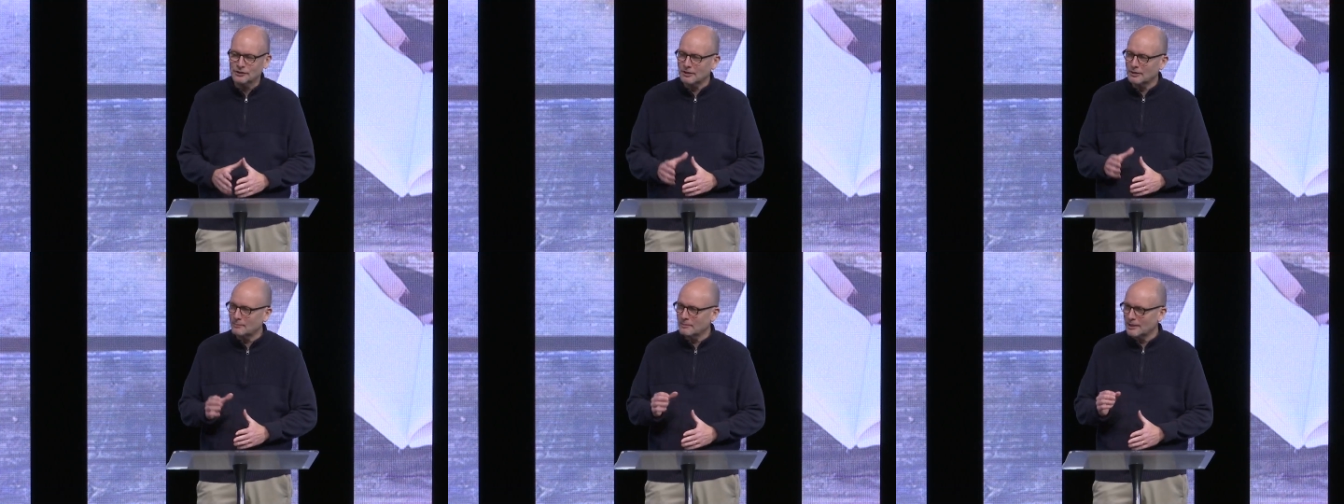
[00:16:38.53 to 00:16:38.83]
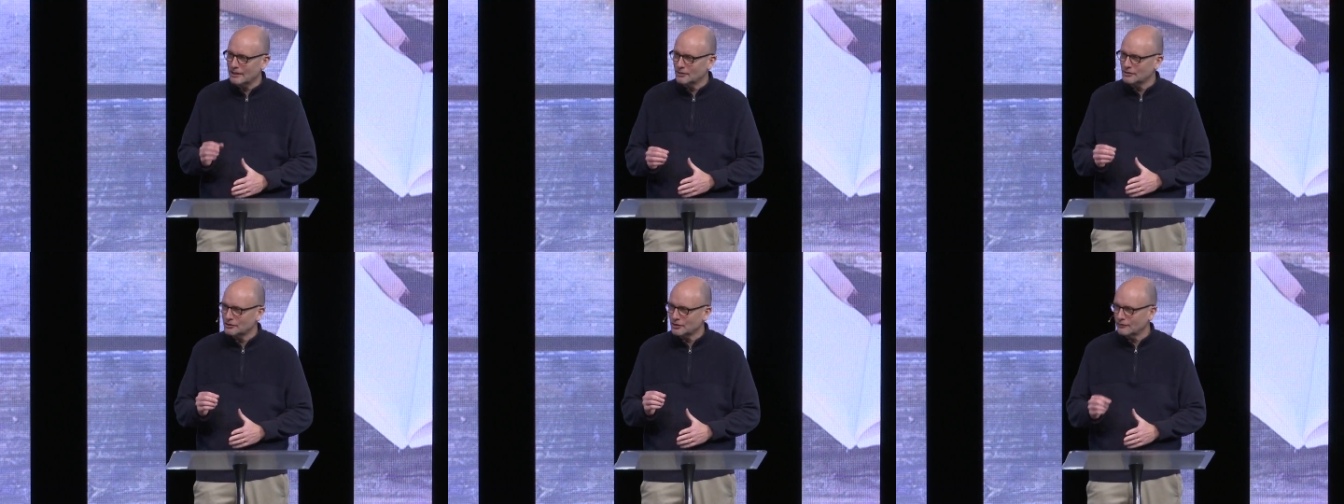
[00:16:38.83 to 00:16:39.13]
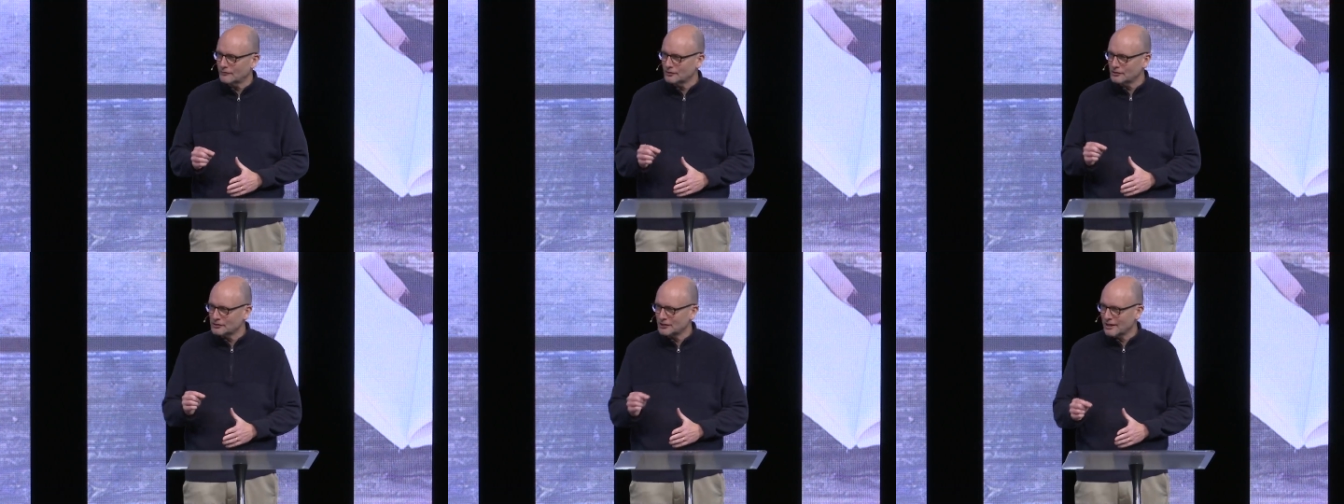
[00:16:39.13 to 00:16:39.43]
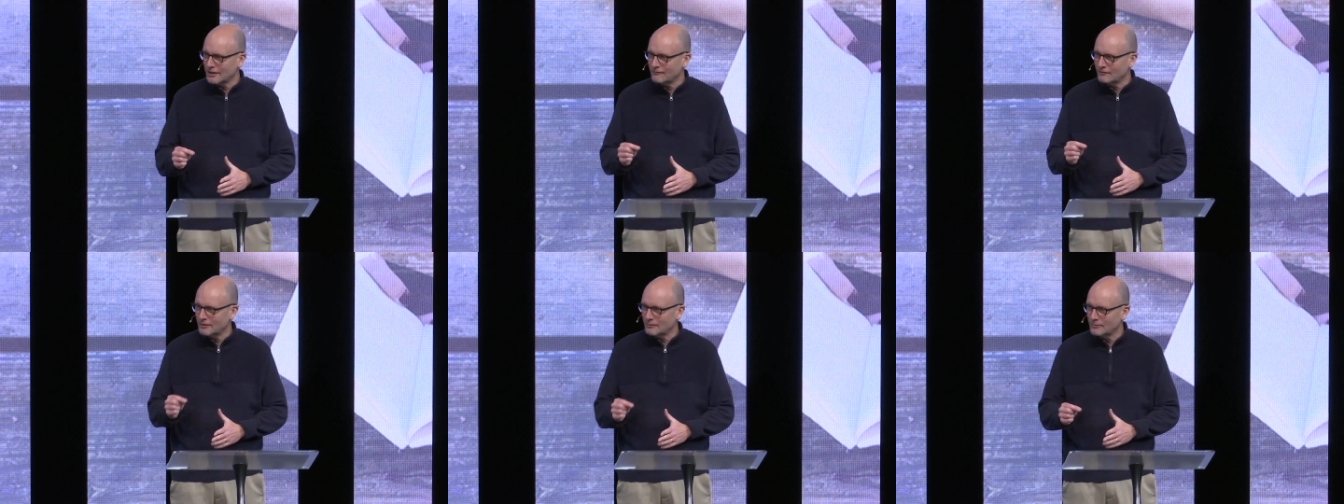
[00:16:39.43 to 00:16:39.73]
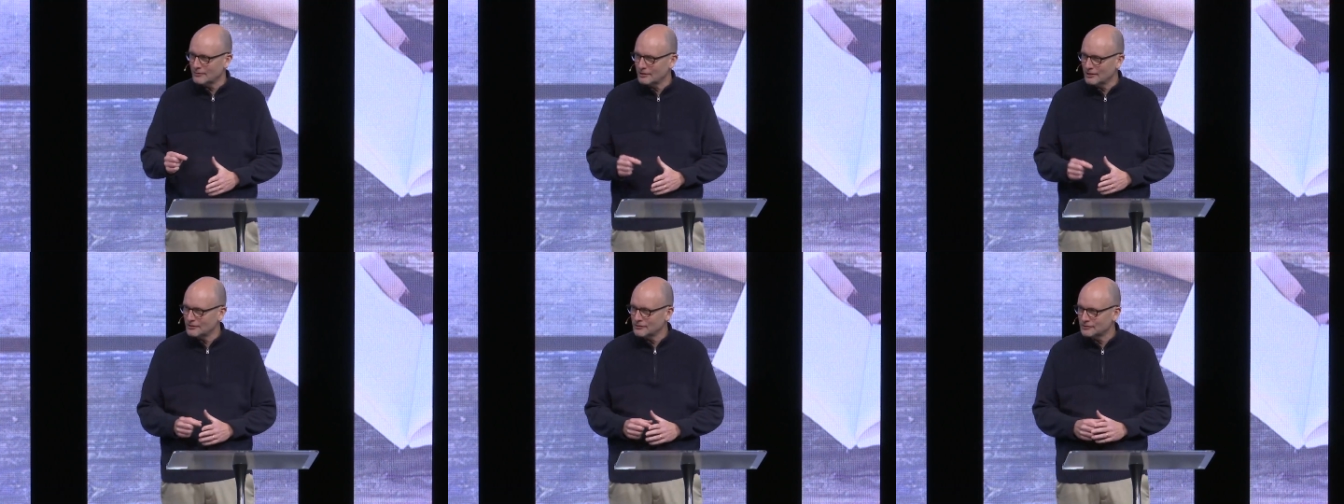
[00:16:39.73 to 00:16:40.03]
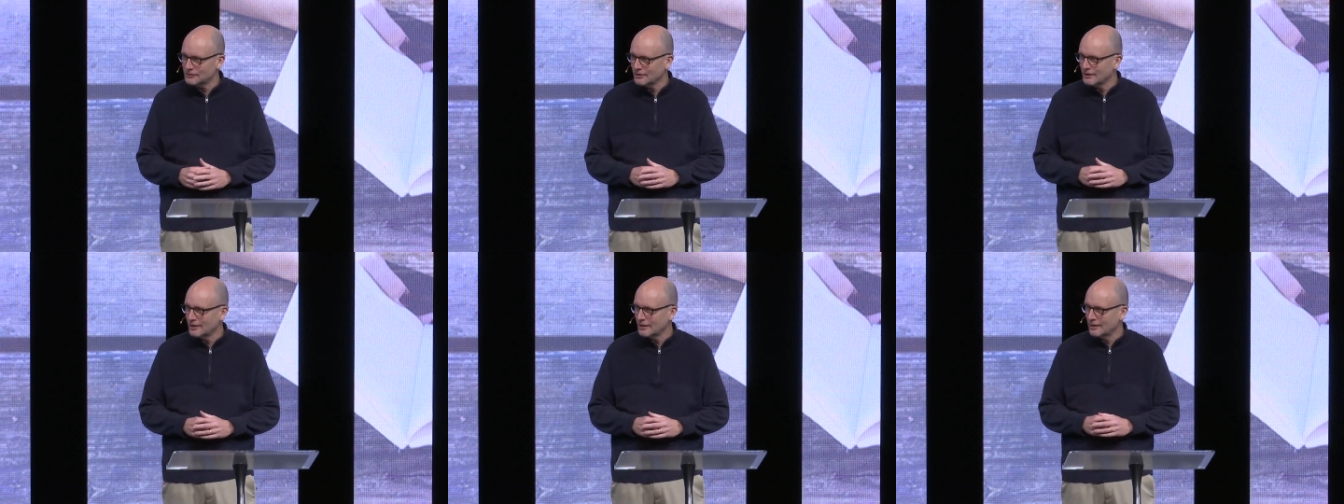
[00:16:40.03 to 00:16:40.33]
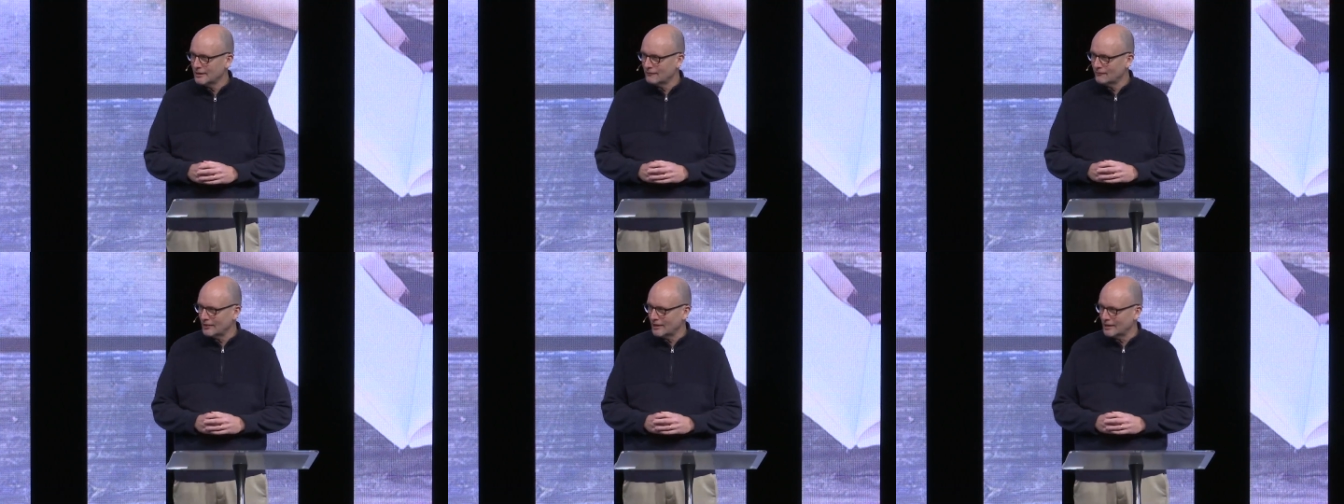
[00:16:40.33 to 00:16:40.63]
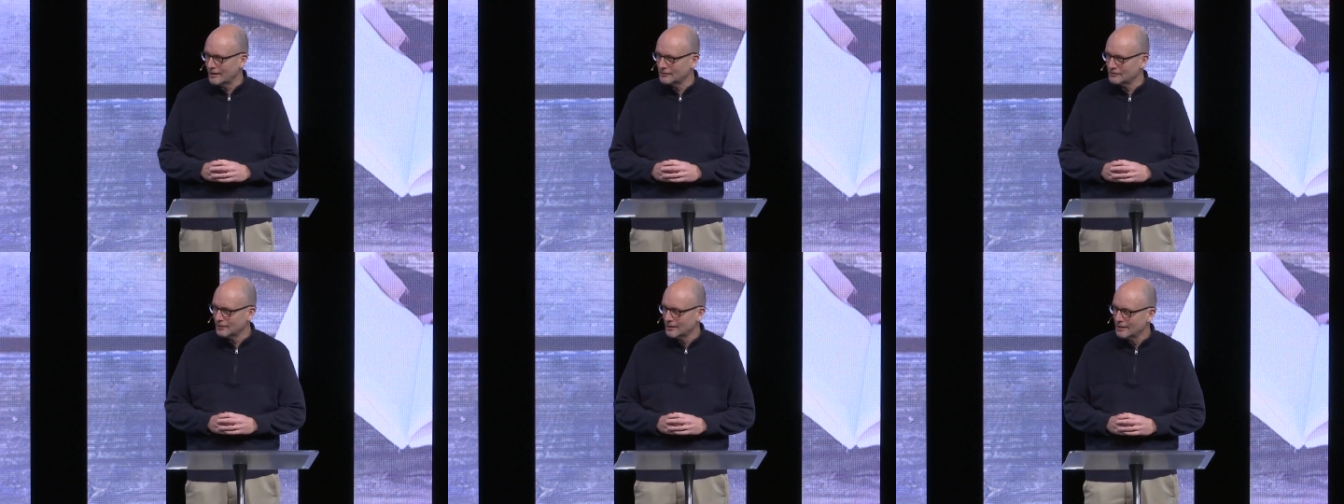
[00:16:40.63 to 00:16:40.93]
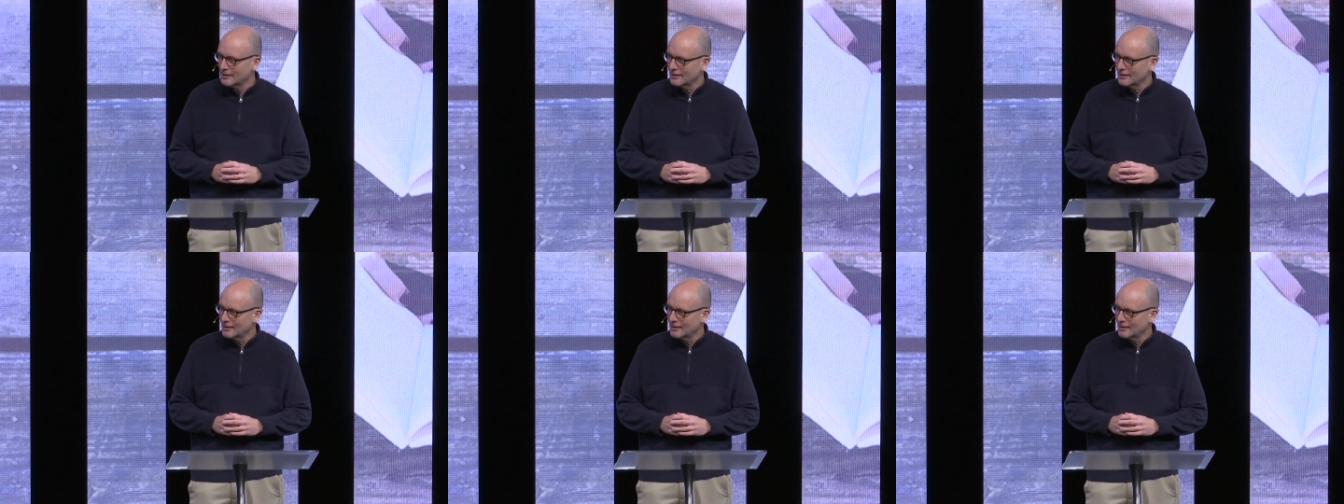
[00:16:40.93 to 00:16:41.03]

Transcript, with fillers: and the mayor's office gave them this advice.